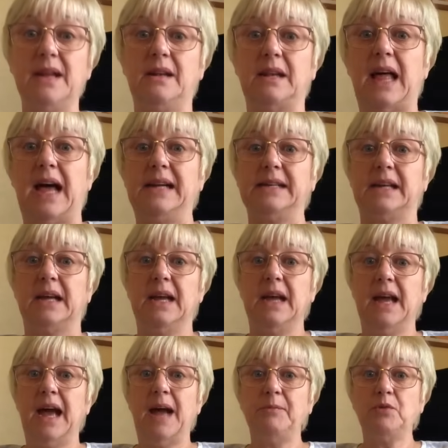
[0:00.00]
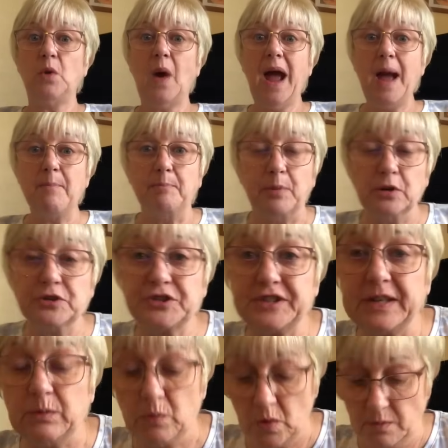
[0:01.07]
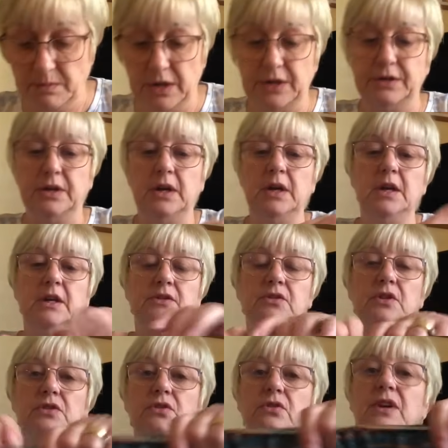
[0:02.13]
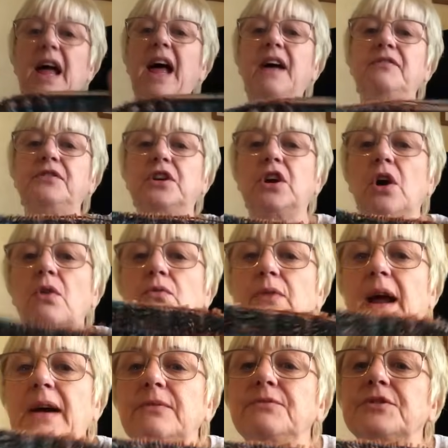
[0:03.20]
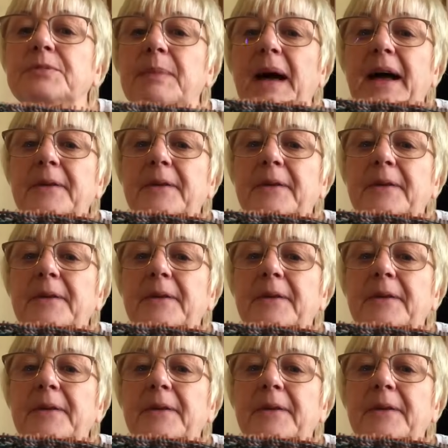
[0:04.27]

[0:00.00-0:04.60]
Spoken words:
And like, I'm quite a busty woman, so it's going to have to go round me.